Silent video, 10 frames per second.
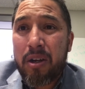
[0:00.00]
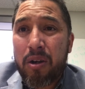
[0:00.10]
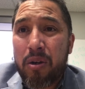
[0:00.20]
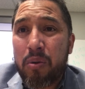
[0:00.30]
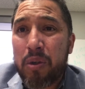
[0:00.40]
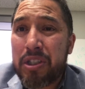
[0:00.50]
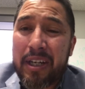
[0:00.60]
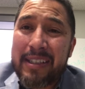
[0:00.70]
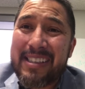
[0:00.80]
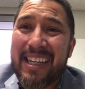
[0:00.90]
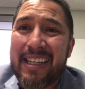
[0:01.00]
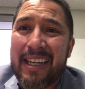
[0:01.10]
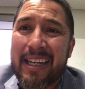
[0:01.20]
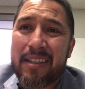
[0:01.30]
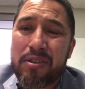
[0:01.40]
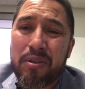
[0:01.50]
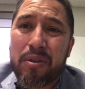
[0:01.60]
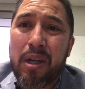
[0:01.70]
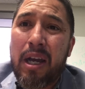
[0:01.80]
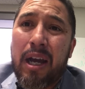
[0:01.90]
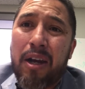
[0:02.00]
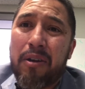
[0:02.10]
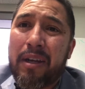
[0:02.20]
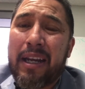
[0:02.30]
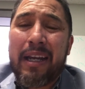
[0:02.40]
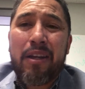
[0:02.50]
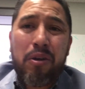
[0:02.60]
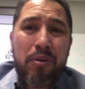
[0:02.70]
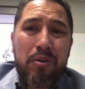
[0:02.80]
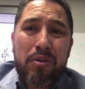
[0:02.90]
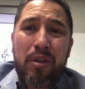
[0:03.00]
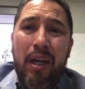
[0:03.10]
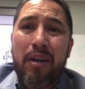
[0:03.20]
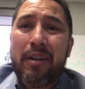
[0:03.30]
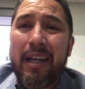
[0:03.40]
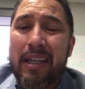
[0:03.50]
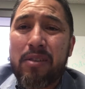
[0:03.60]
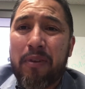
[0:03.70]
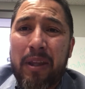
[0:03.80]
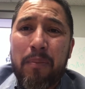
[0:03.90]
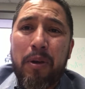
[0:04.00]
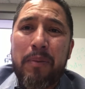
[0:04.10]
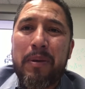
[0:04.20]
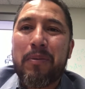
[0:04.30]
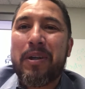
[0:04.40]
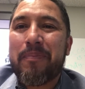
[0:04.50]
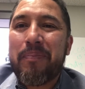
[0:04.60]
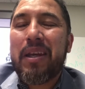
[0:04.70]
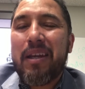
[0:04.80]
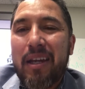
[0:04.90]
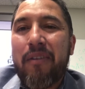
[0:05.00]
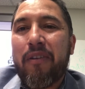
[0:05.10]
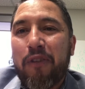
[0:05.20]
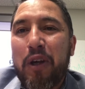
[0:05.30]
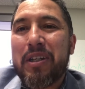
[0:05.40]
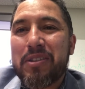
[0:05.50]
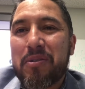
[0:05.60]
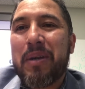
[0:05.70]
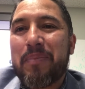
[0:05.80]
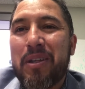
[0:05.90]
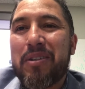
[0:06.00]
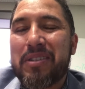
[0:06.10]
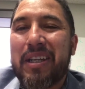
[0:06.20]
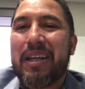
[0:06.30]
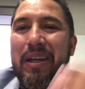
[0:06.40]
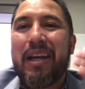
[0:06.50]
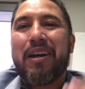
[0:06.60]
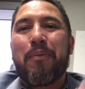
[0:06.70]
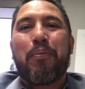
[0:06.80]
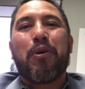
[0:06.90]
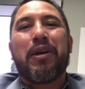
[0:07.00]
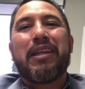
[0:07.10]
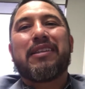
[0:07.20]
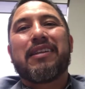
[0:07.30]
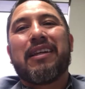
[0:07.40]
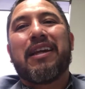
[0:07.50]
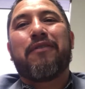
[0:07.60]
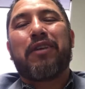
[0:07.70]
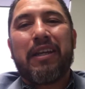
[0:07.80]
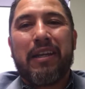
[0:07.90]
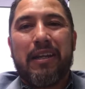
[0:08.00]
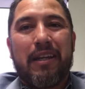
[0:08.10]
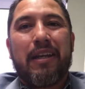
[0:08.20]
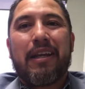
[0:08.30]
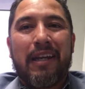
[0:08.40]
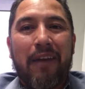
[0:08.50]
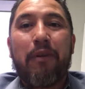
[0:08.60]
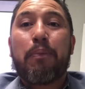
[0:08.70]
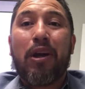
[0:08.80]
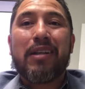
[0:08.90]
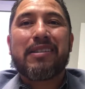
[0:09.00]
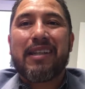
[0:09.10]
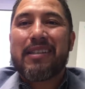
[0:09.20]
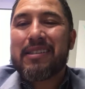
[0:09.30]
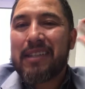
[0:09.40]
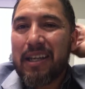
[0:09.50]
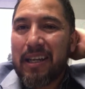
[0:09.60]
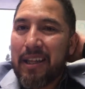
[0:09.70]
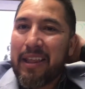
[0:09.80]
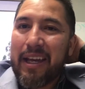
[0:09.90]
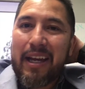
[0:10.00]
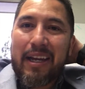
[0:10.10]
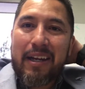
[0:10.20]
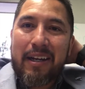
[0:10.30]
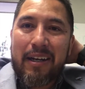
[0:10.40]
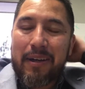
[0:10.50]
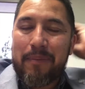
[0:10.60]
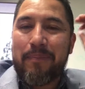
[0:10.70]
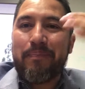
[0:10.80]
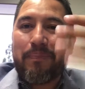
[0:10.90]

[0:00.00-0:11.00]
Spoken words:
Or what should I say next? Or how can I ask for the appointment? Well, if you're following a script, there's a point in every process that